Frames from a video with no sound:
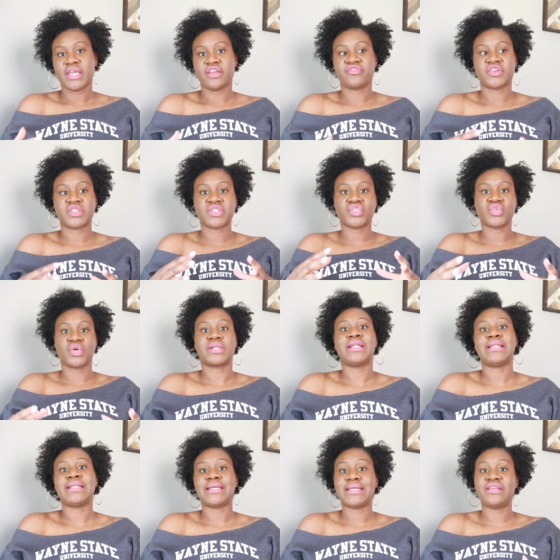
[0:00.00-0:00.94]
okay for
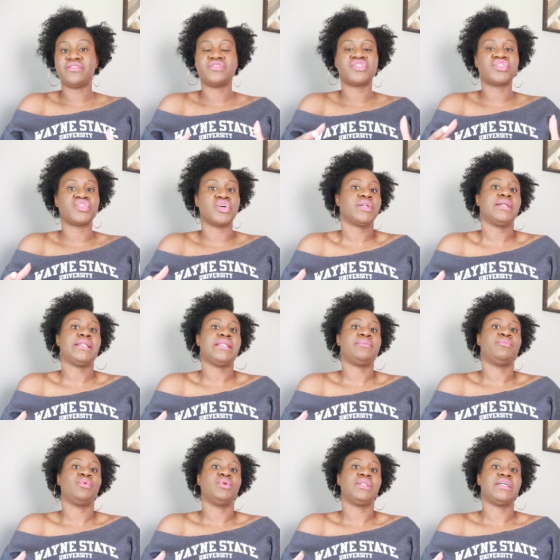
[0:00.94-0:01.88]
subtly, even subtly
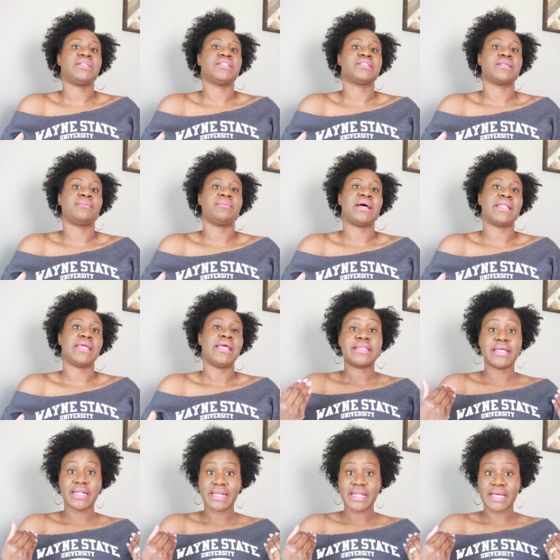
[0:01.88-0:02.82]
bullying somebody.
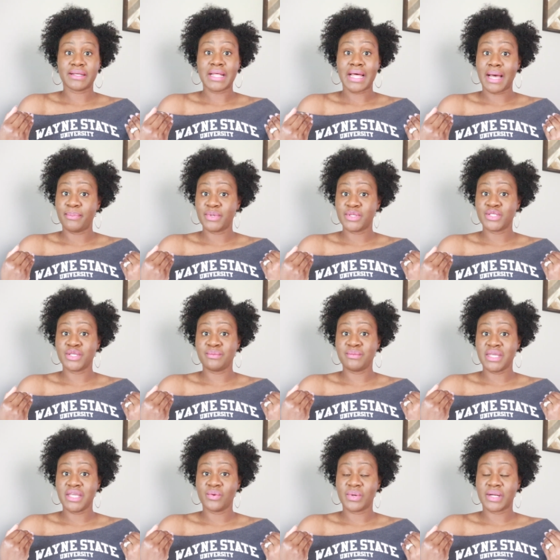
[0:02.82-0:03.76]
Did it uh, happen to
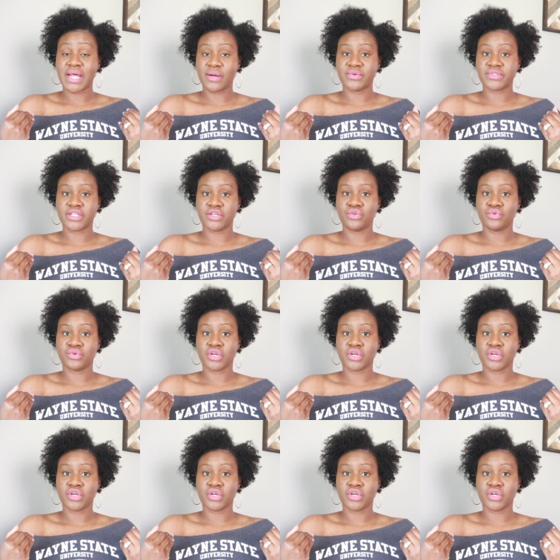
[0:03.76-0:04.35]
me when I was a new